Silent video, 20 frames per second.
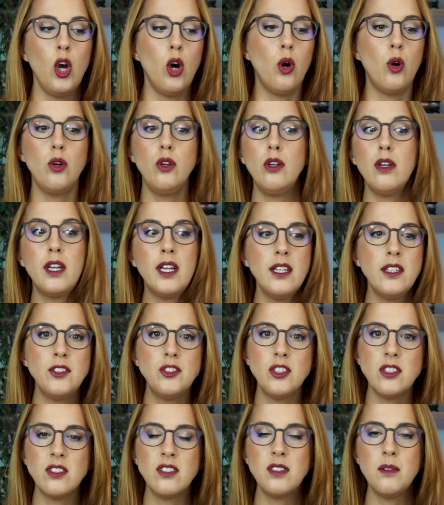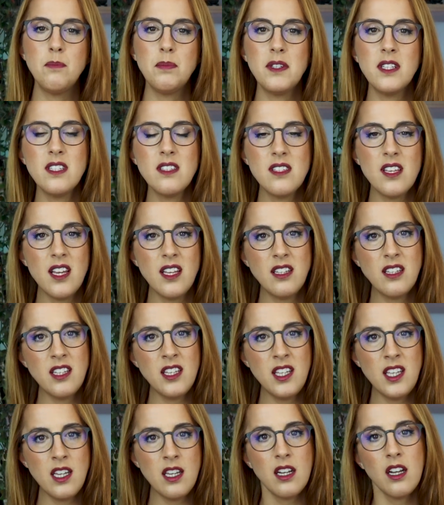or you can just simply say the
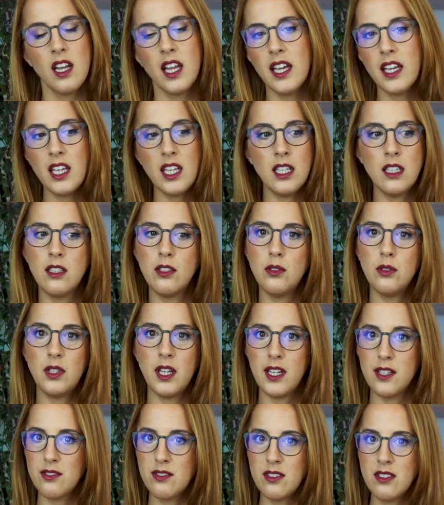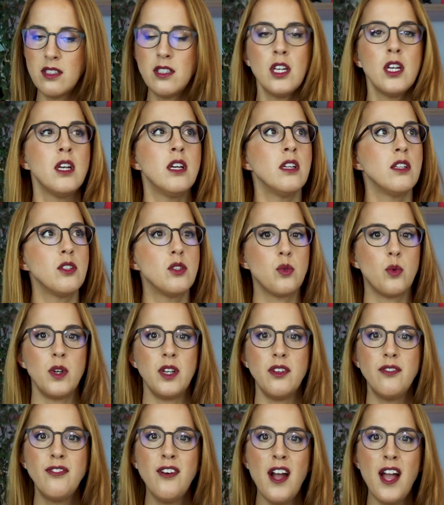year, like in
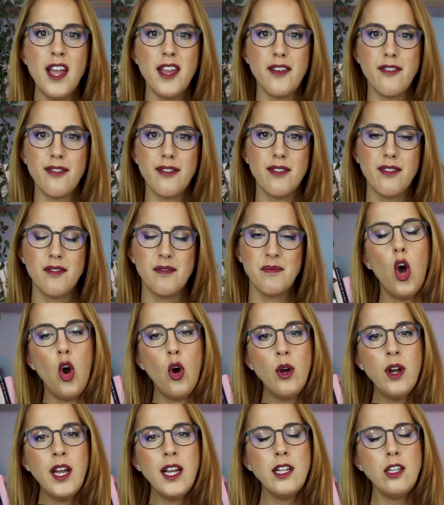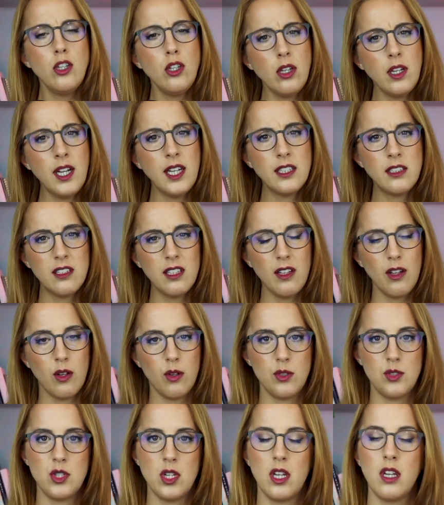2025. Alright, you got the
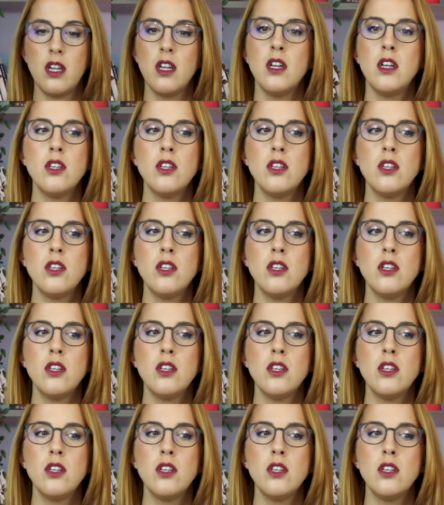logic.